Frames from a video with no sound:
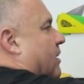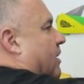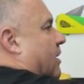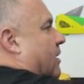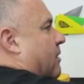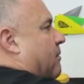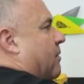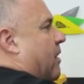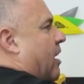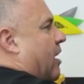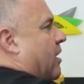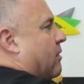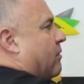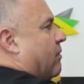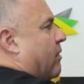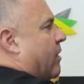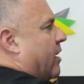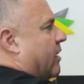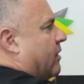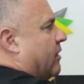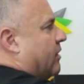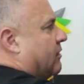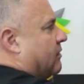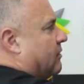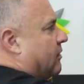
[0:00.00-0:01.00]
And by the
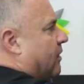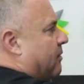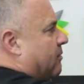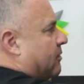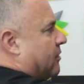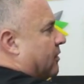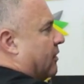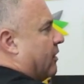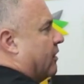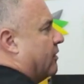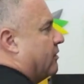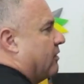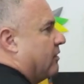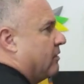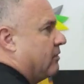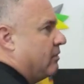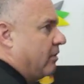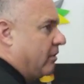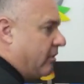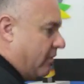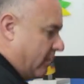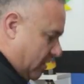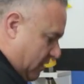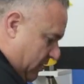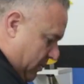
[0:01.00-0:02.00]
way, this slip solution is
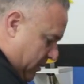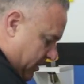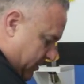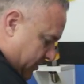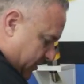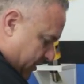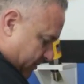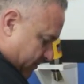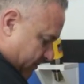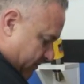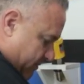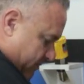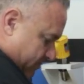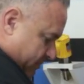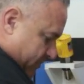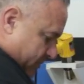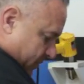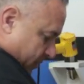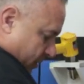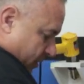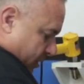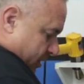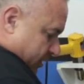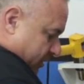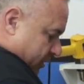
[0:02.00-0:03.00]
really nice. I'm
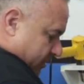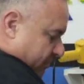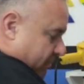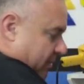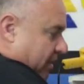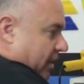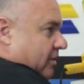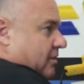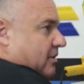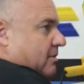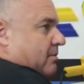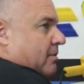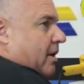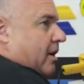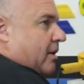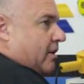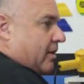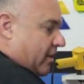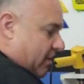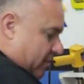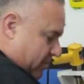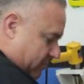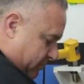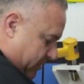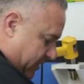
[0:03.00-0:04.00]
learning some things about
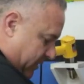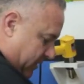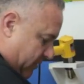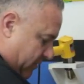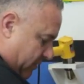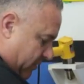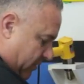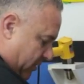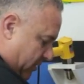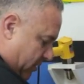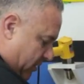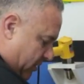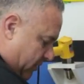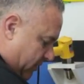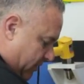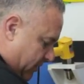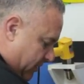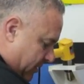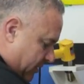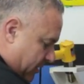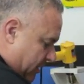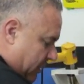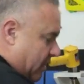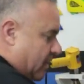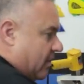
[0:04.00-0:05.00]
it as we go along.
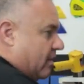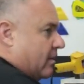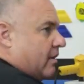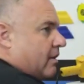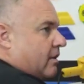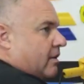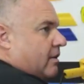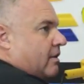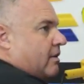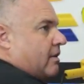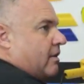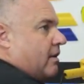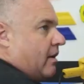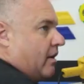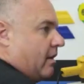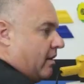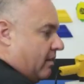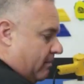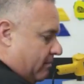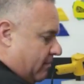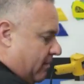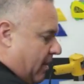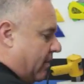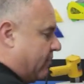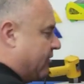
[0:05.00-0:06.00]

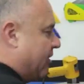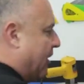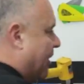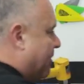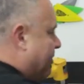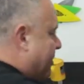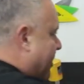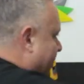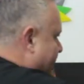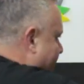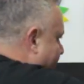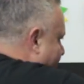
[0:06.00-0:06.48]
Not trying to make